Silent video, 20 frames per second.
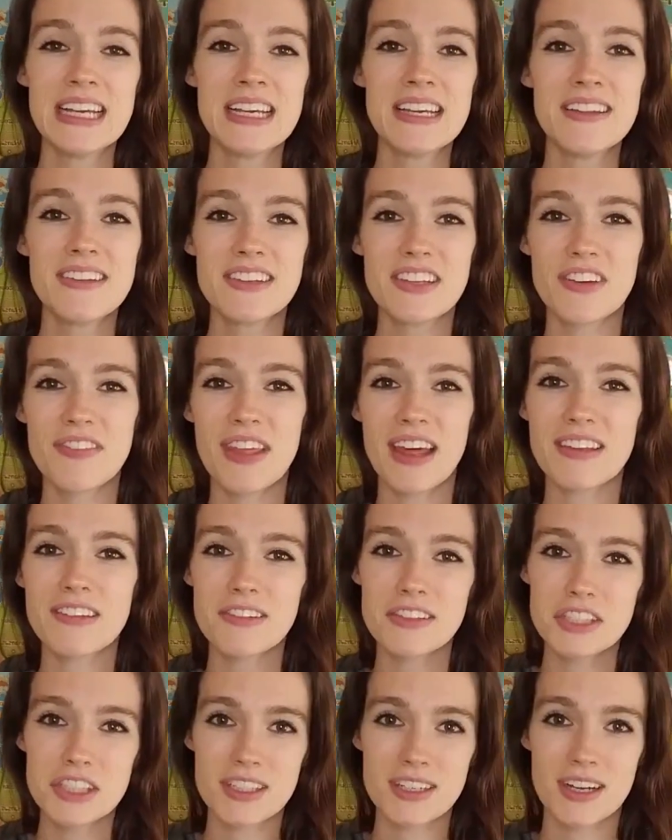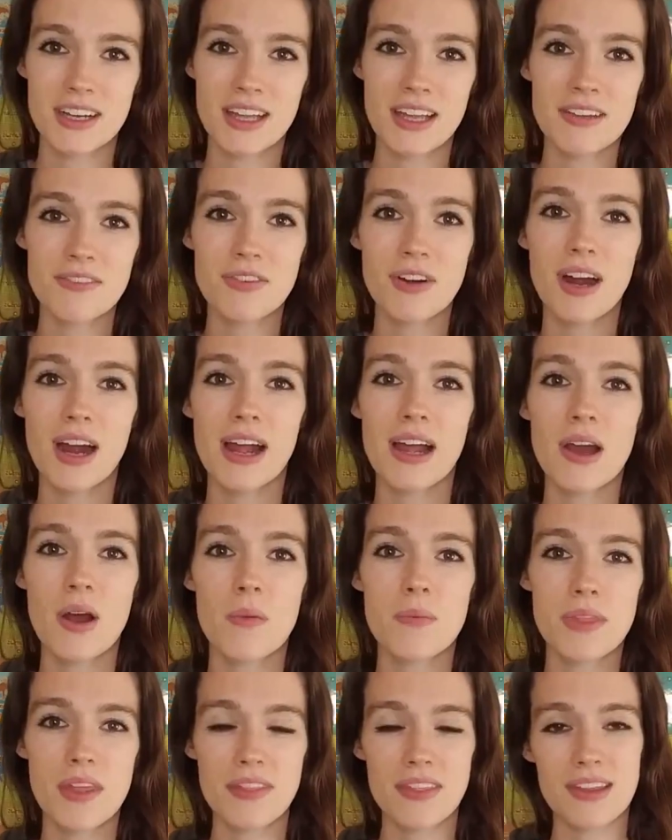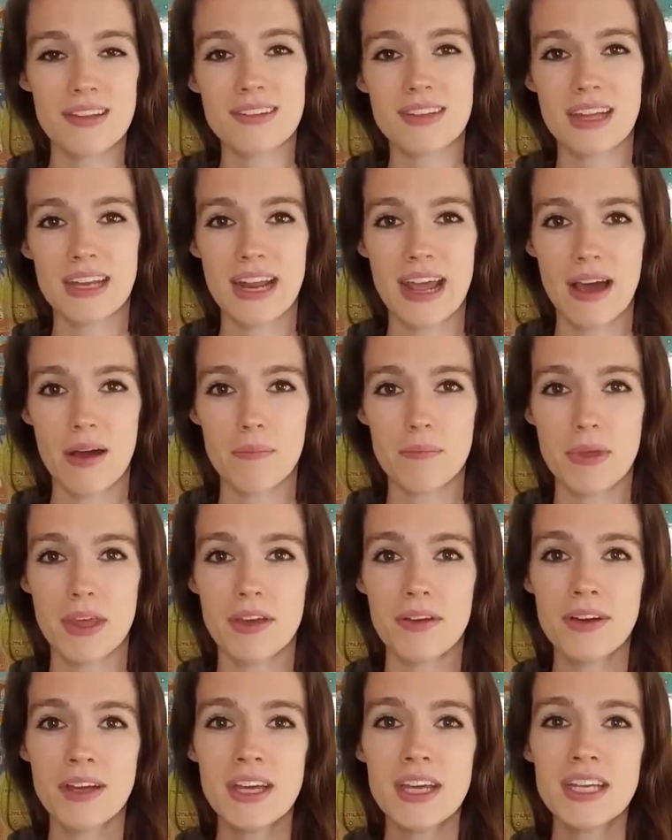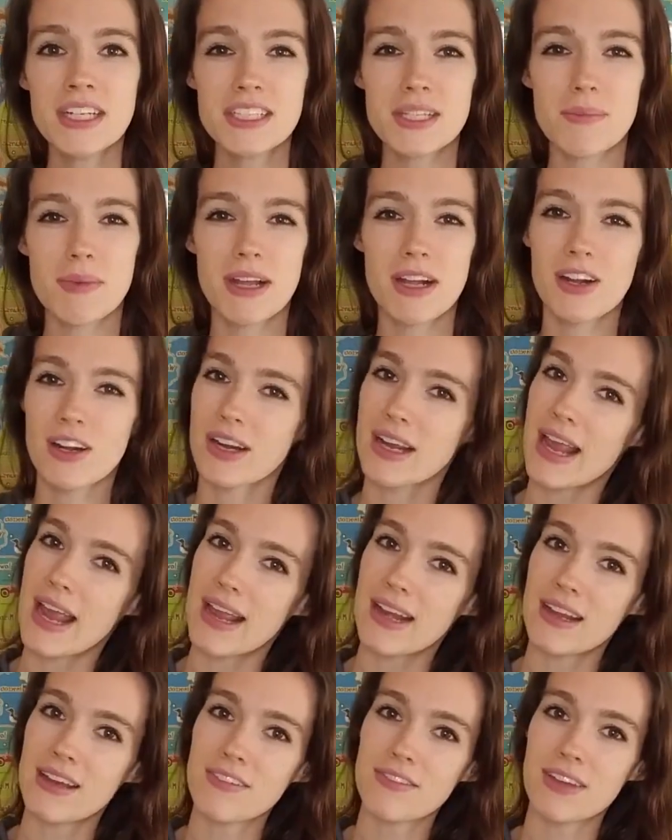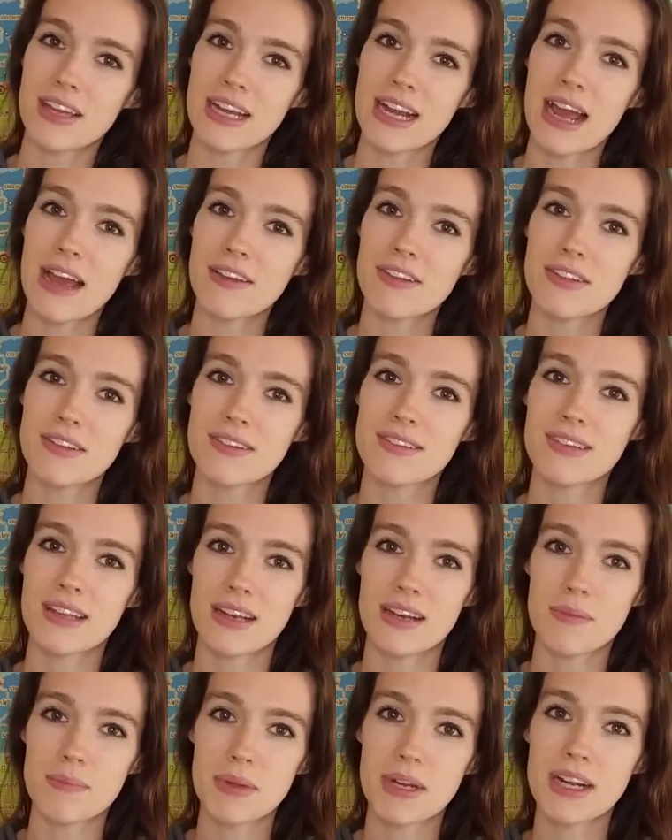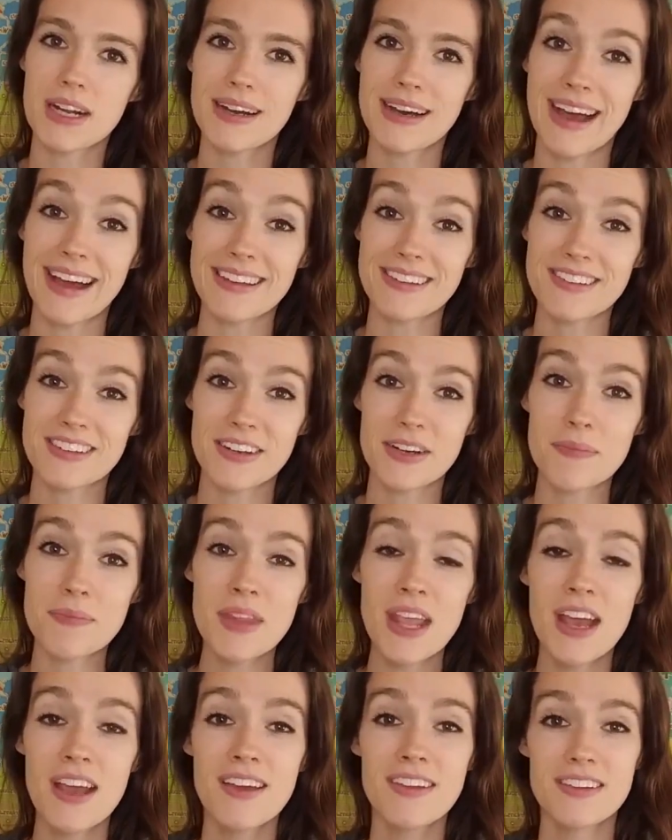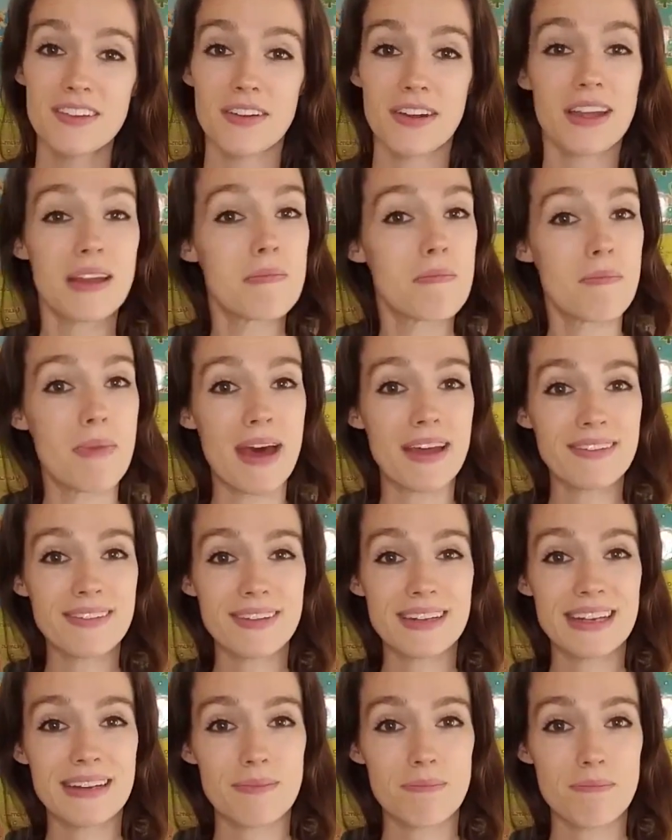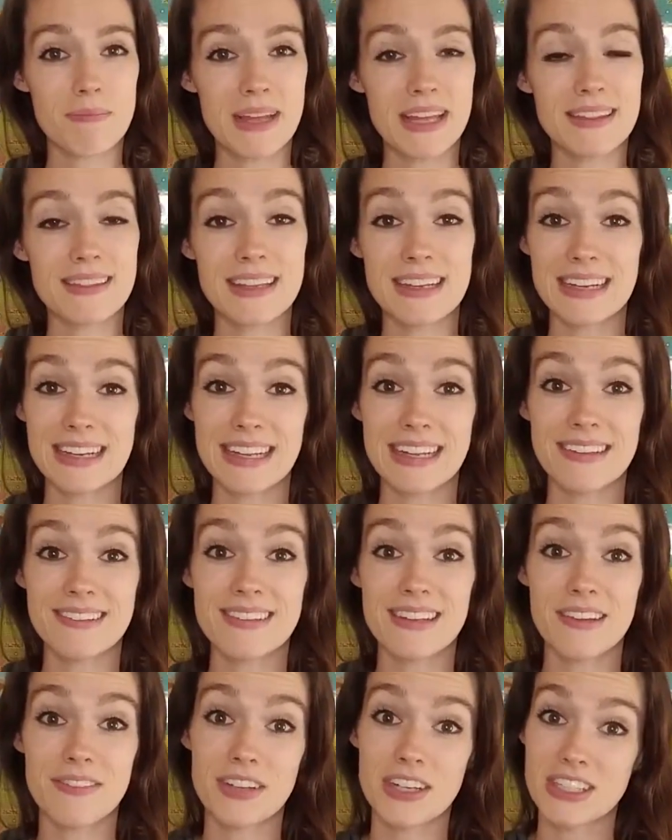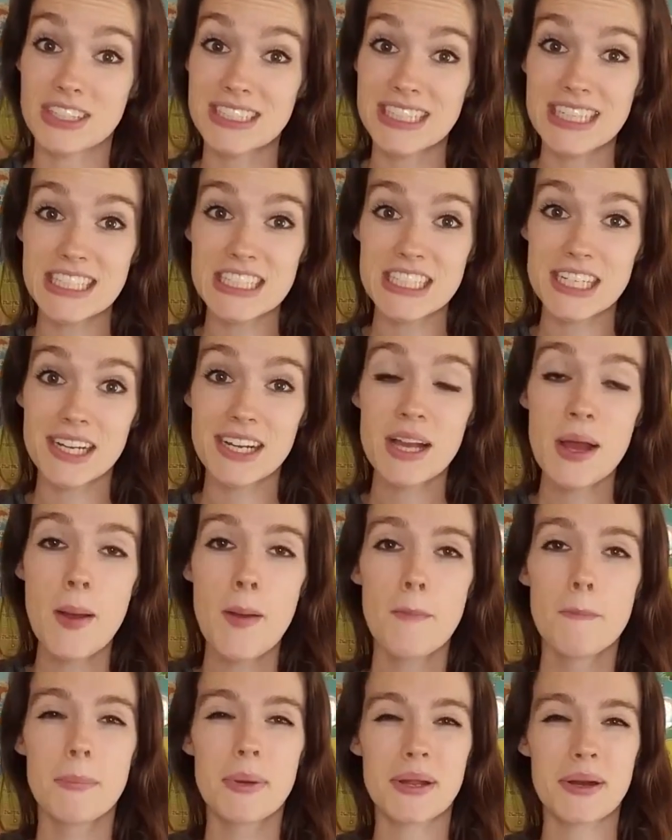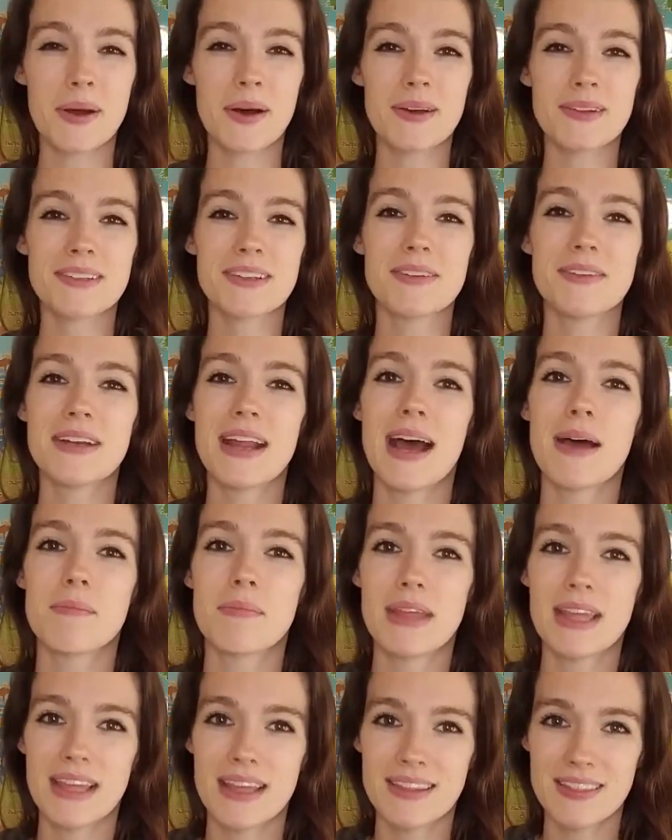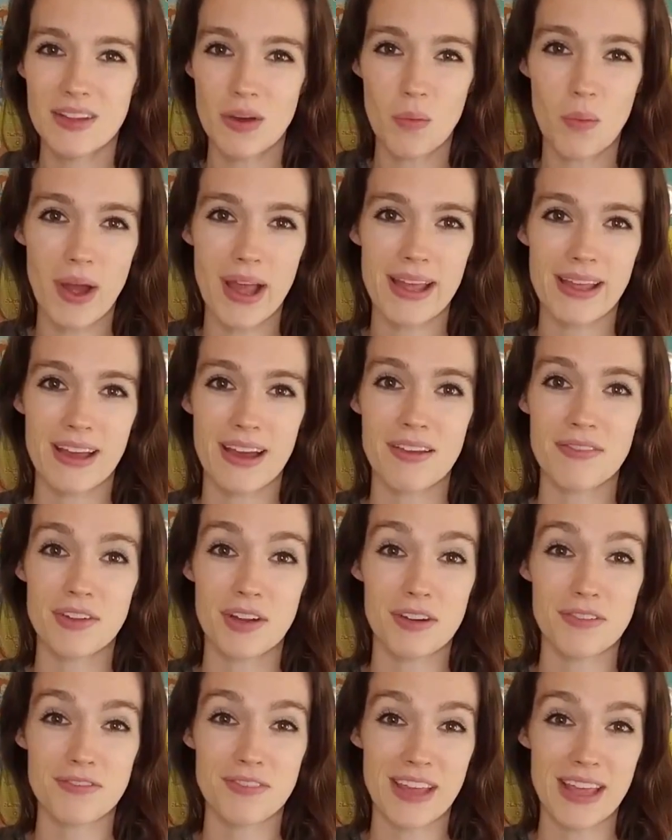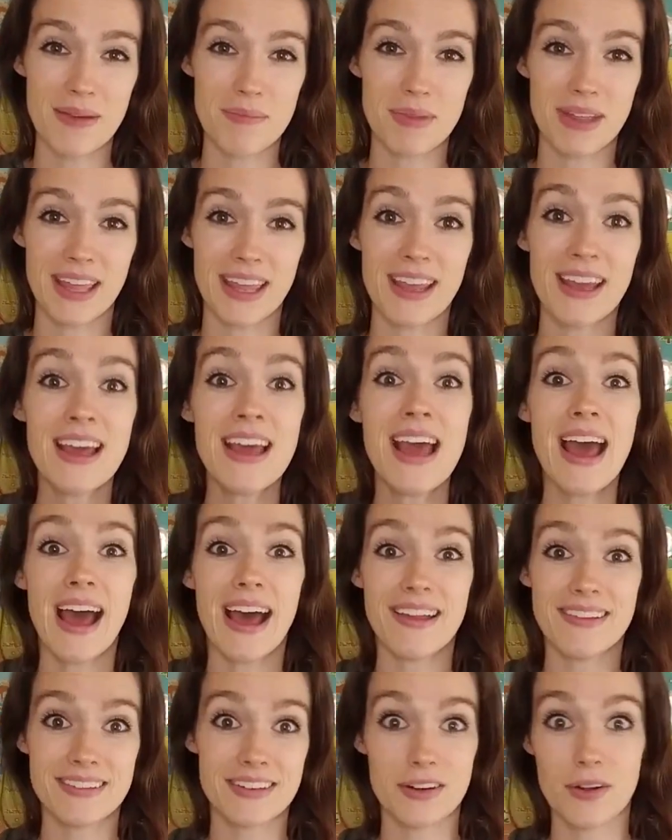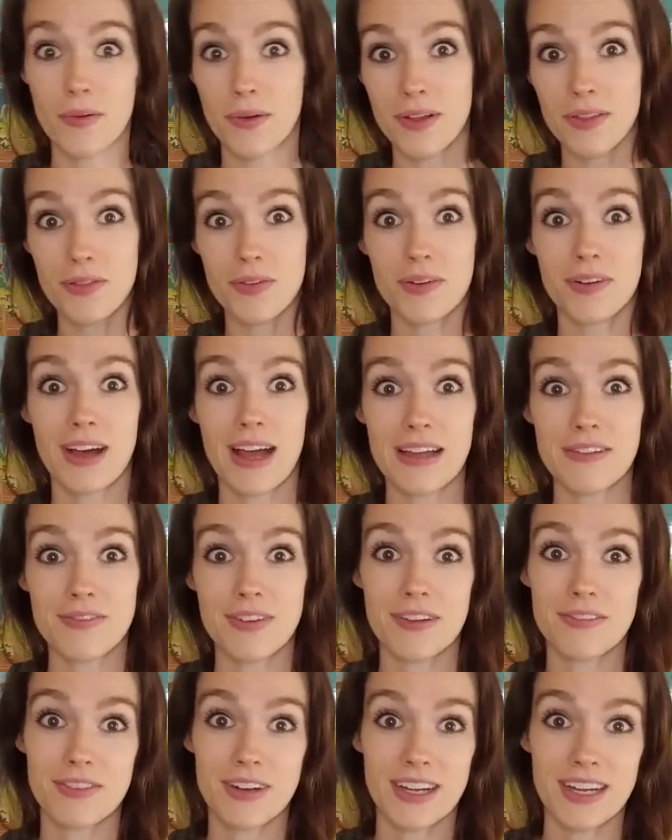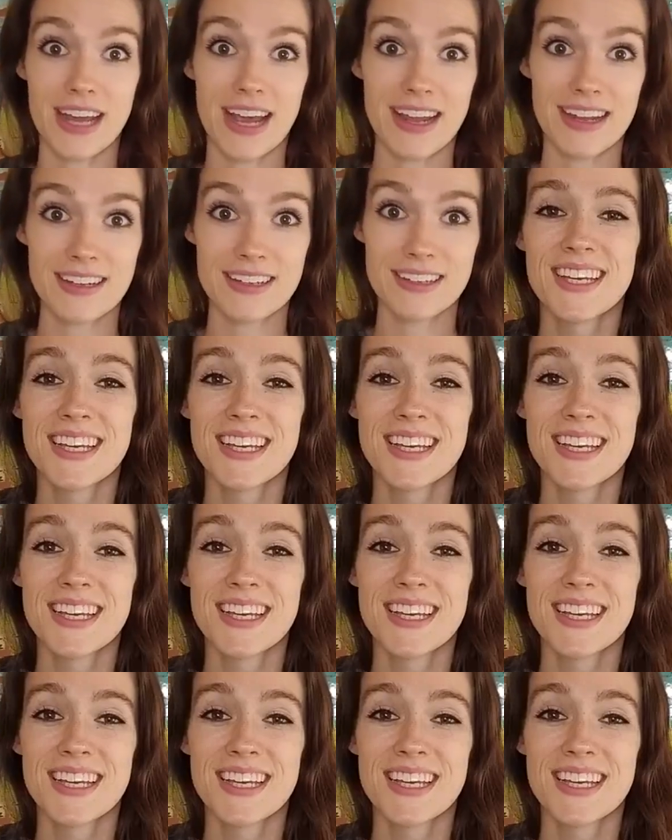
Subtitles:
So if that's what you're looking for, I hope that this can help you to be creative in how you set up your classroom so it can best meet the needs of your teaching, but also not be in the way of your family as you're going through life every day.